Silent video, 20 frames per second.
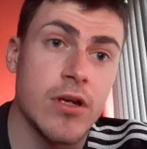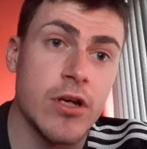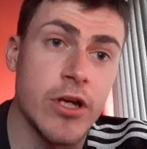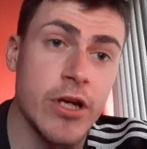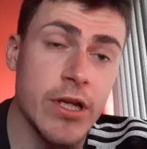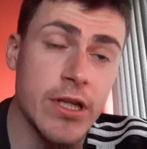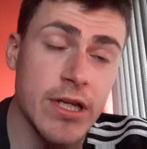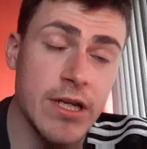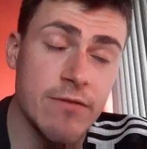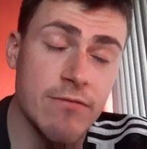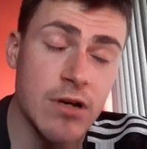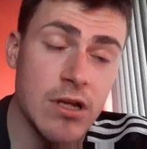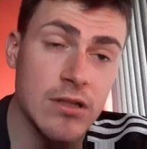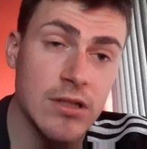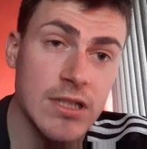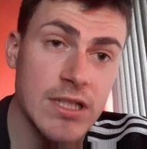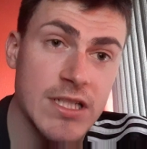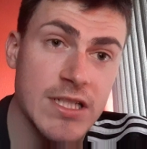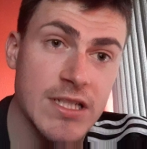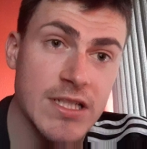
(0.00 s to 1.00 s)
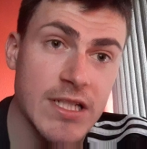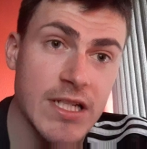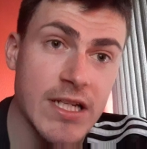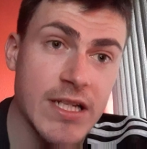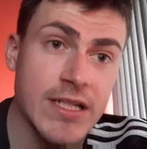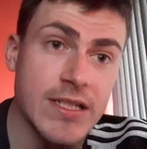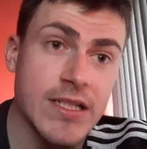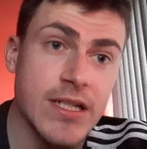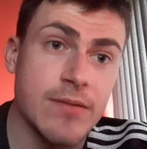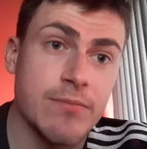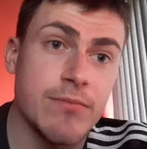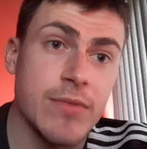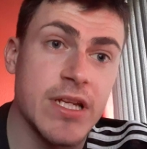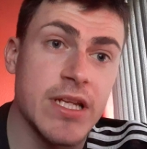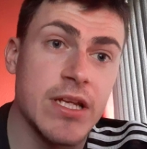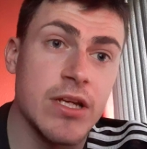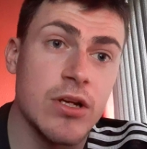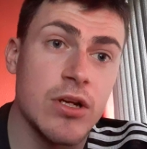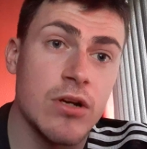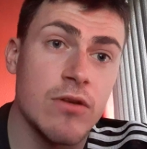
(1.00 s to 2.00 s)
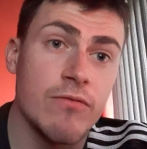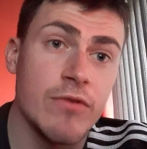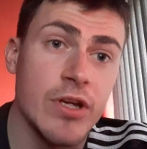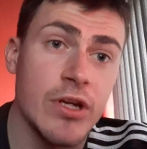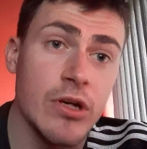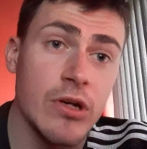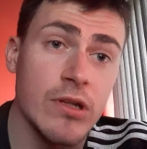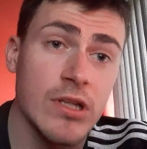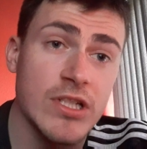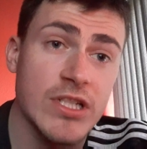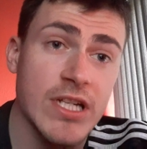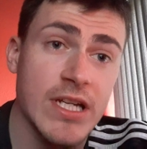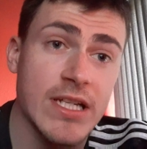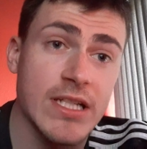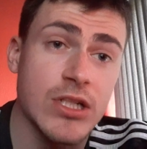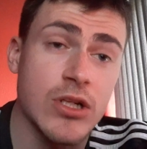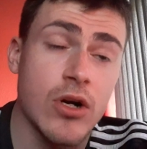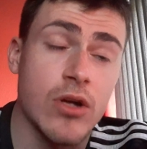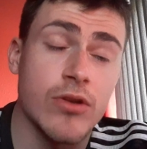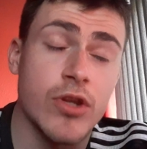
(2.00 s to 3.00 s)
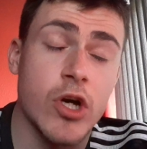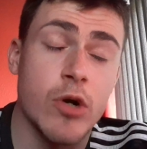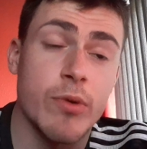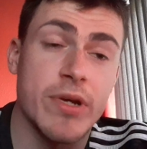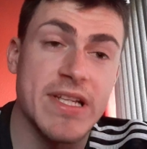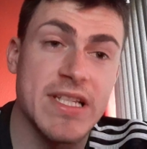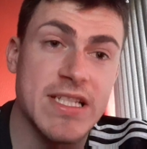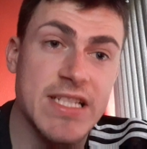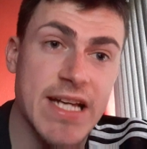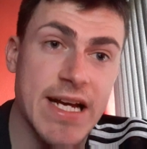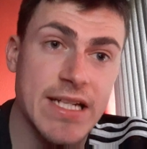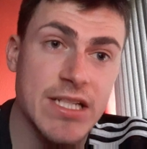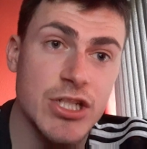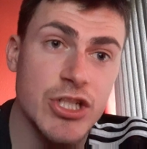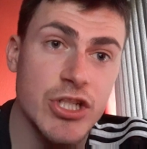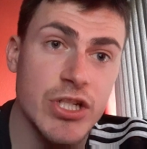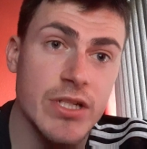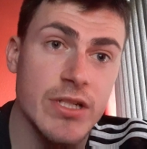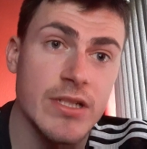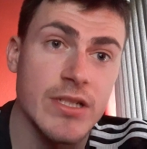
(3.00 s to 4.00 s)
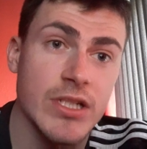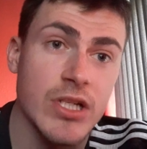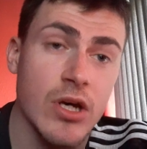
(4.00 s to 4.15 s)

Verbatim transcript: Earlier on this season, Mino Raiola said he's got no intentions